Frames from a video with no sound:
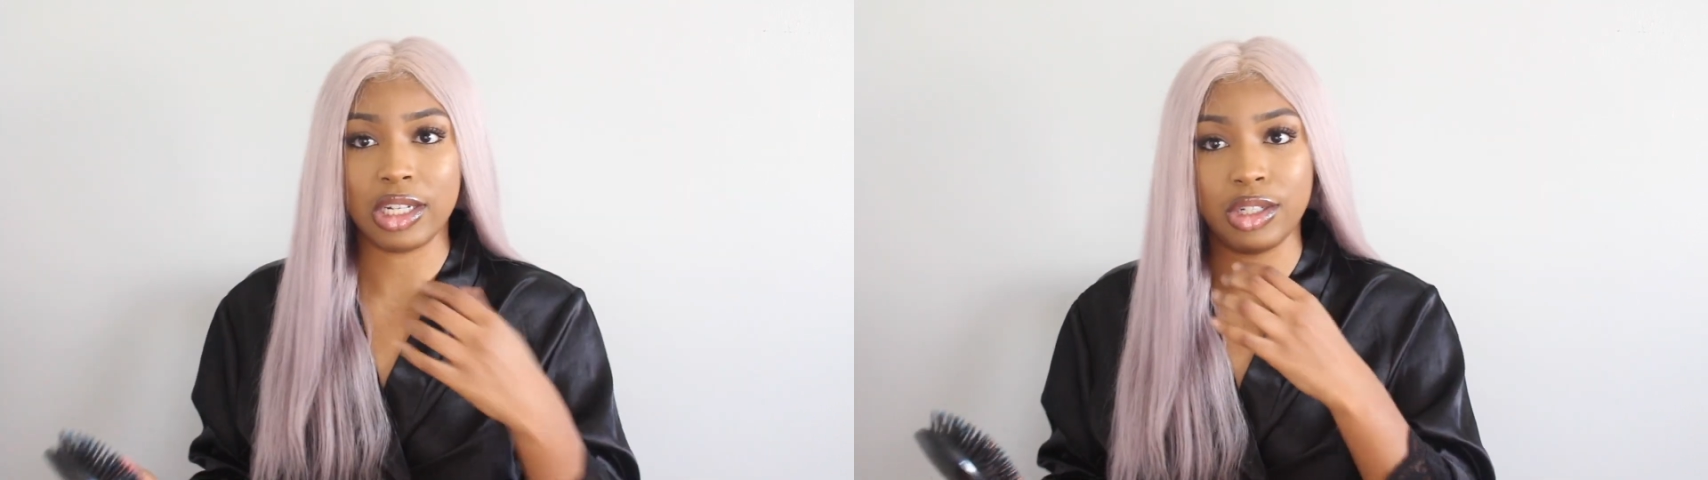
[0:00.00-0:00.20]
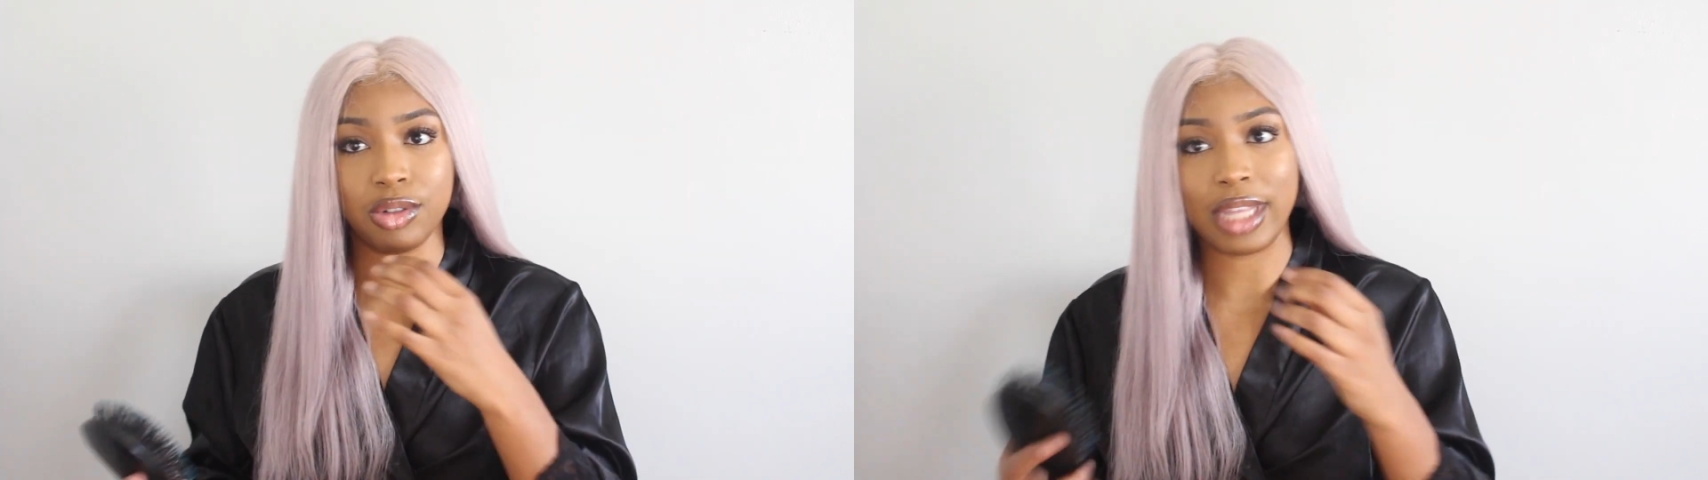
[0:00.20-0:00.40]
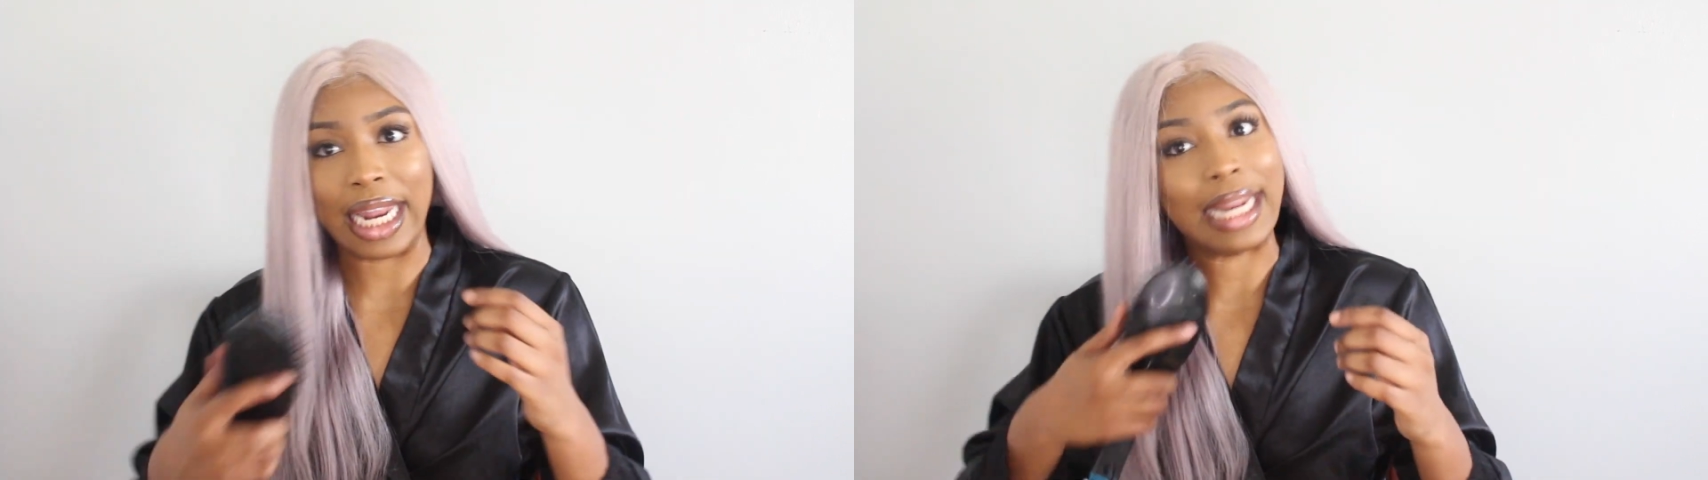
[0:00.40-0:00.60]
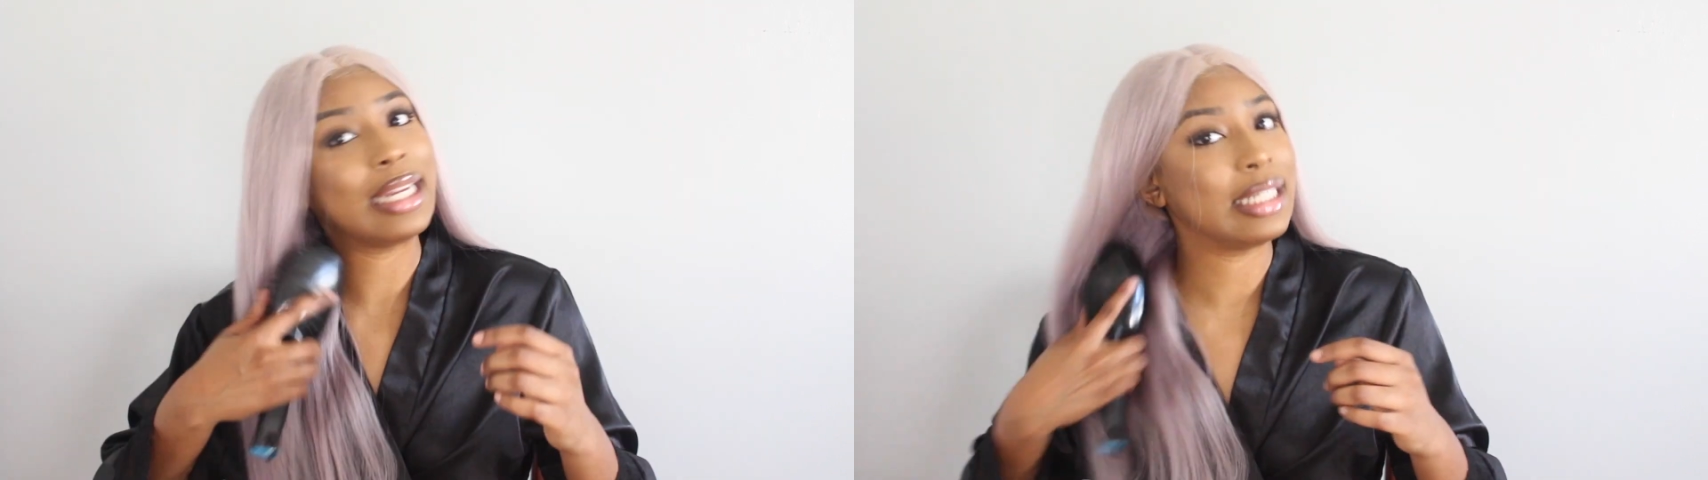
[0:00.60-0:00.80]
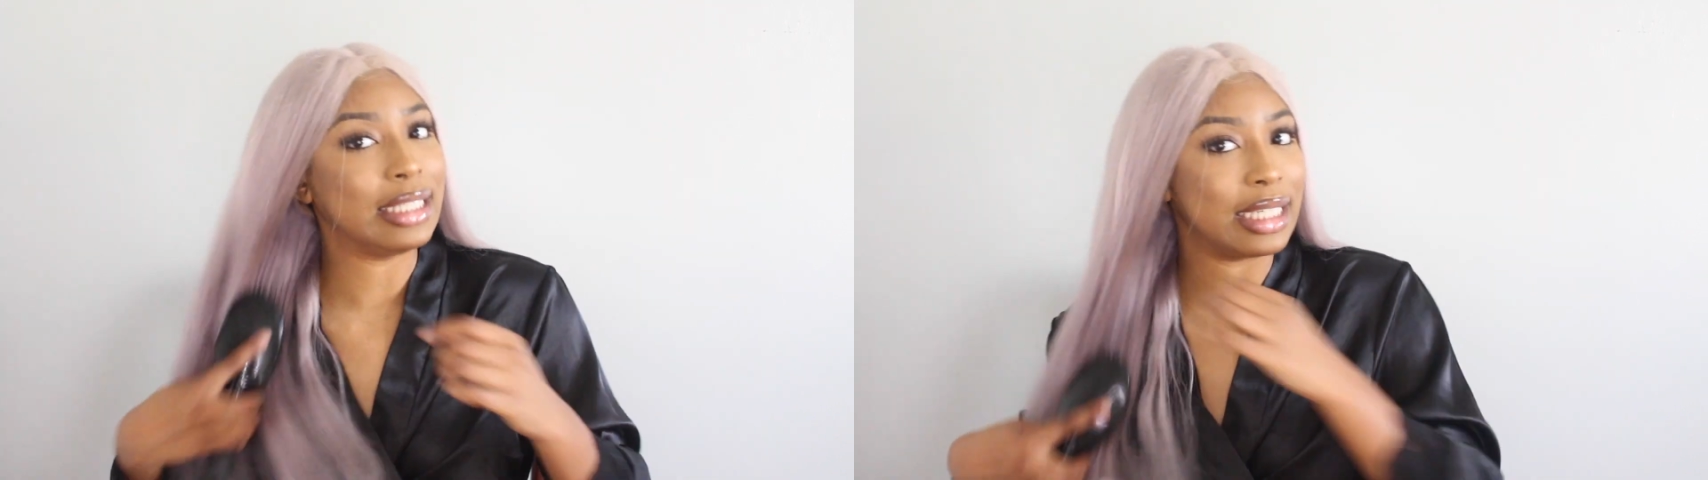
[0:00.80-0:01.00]
to do that
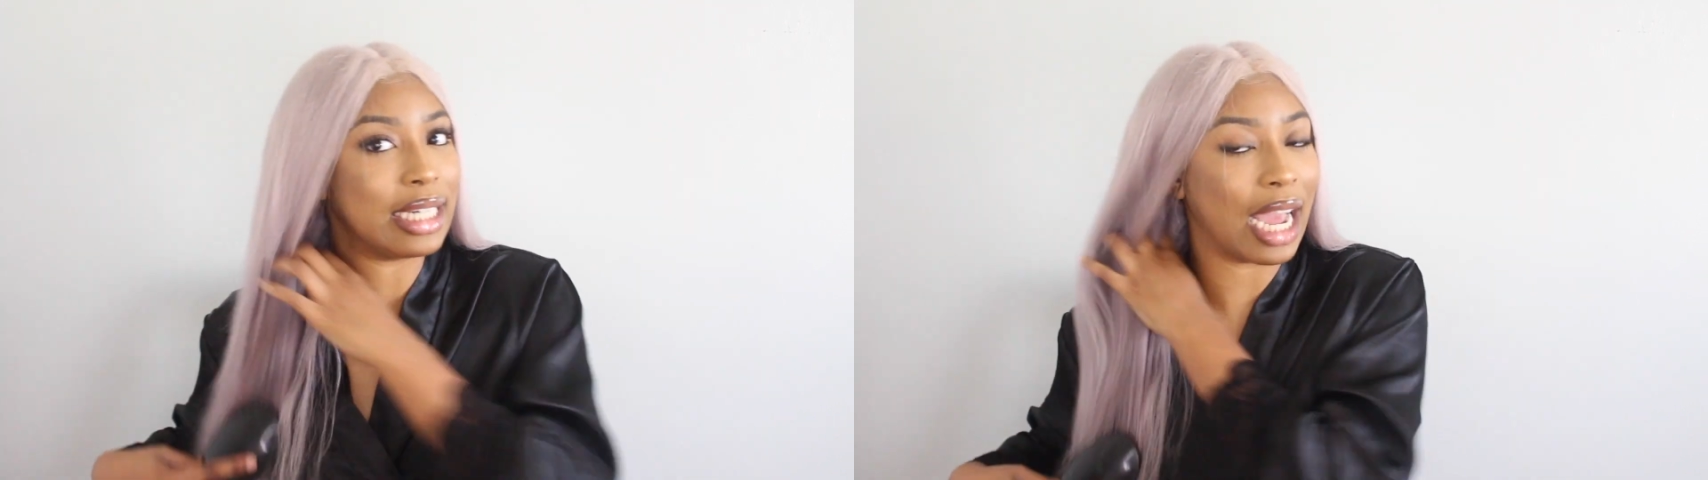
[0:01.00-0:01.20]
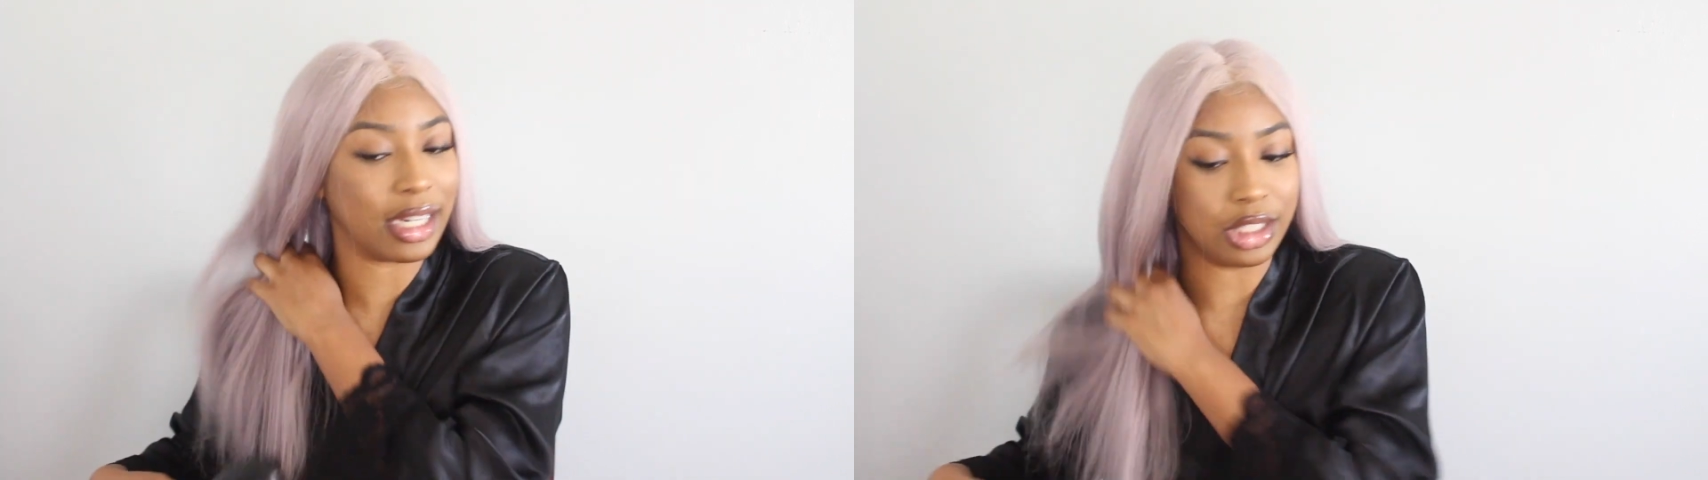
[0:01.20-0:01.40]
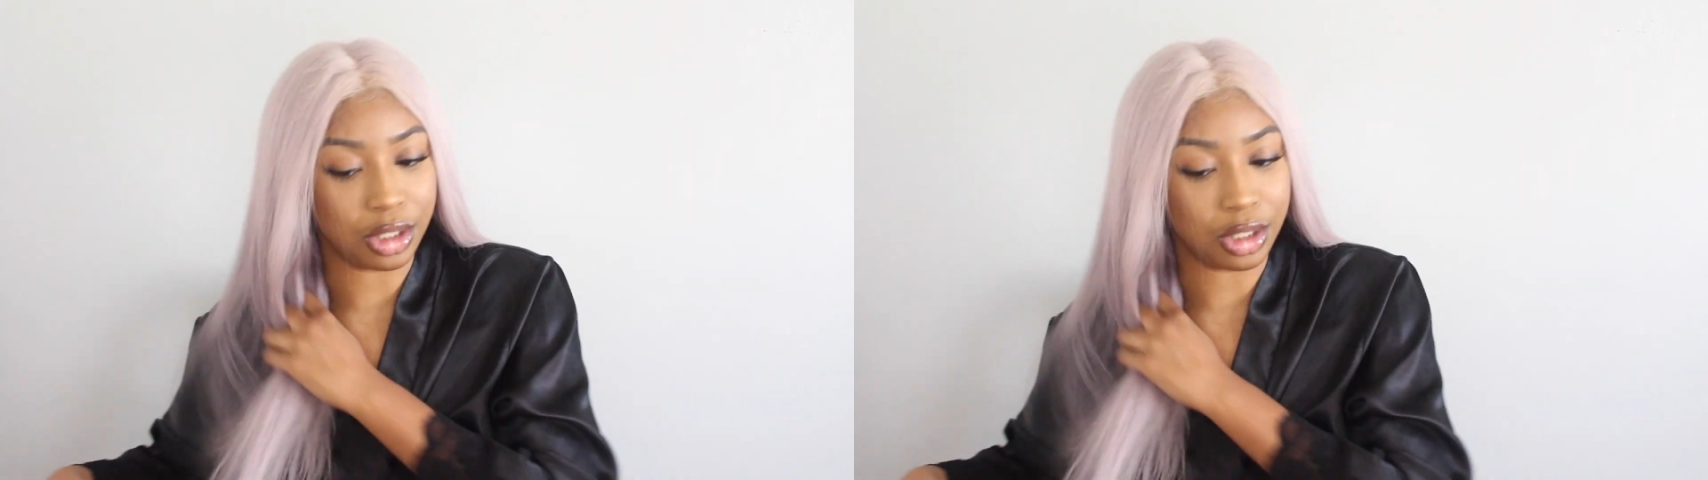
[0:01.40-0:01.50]
I did not